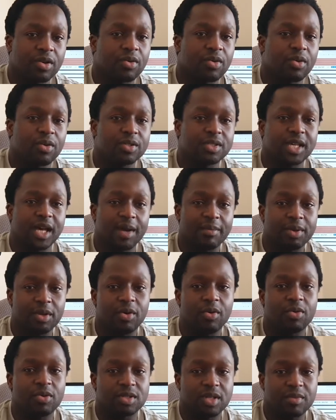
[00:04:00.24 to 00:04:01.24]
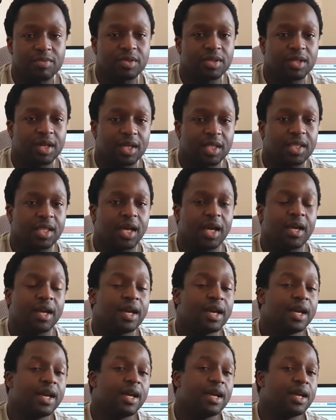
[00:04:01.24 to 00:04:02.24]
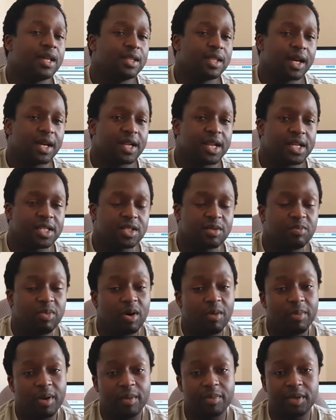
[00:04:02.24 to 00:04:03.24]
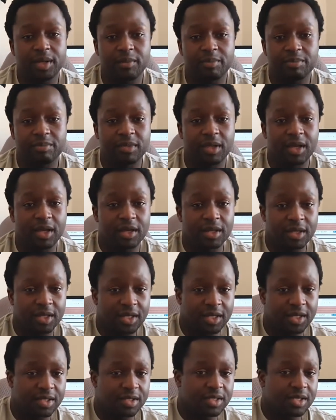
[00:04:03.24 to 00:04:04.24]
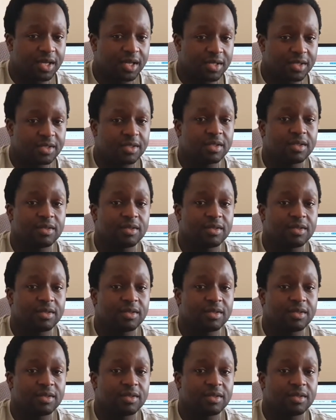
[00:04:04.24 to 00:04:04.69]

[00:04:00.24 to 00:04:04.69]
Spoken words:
or tablet or something like that, that can actually pop up in a test,